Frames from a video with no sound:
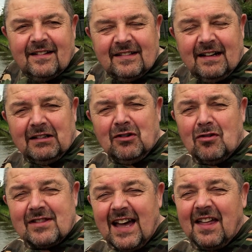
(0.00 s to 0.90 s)
Now I don't
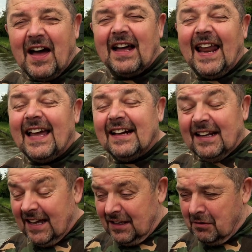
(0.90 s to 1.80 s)
say that
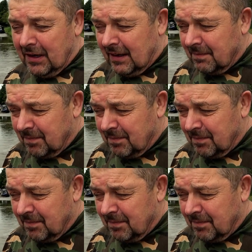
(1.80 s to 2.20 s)
lightly anyway.